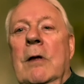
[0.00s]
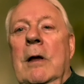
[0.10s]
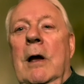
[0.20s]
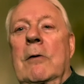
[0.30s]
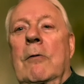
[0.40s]

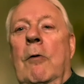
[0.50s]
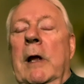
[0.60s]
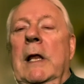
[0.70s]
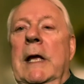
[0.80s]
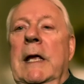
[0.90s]

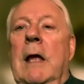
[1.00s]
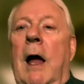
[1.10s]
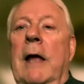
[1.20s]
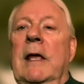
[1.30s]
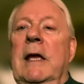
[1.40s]
Really,
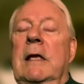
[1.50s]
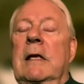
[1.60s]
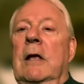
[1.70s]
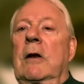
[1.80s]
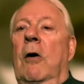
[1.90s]
I think,
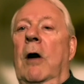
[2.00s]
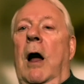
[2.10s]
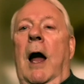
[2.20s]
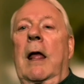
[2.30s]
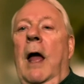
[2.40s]

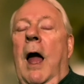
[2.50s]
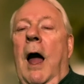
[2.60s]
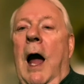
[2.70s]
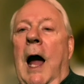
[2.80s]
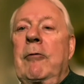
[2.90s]

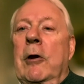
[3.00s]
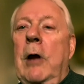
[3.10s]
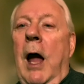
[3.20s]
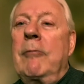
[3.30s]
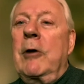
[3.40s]
I
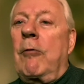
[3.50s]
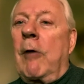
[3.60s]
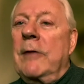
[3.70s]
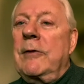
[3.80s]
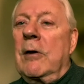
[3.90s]
would
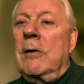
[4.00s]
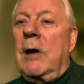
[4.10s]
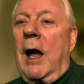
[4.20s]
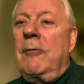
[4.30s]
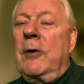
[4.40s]

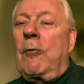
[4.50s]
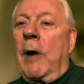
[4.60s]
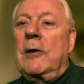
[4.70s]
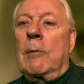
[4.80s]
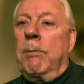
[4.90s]

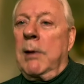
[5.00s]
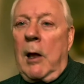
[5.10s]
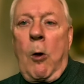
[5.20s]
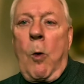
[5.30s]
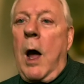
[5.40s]
rather
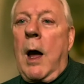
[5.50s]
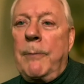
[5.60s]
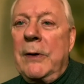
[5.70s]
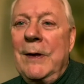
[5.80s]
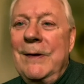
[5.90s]
blow up
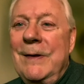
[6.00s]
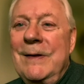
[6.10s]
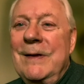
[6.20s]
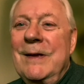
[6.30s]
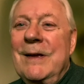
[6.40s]

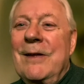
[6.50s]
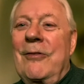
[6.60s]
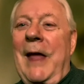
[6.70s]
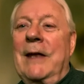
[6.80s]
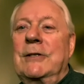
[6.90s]

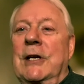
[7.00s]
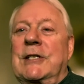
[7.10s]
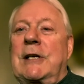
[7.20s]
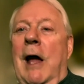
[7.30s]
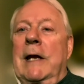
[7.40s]
than
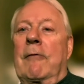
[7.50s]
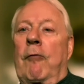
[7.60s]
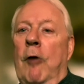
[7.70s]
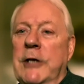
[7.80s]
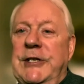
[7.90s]
just kind of
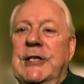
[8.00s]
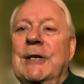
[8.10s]
rust.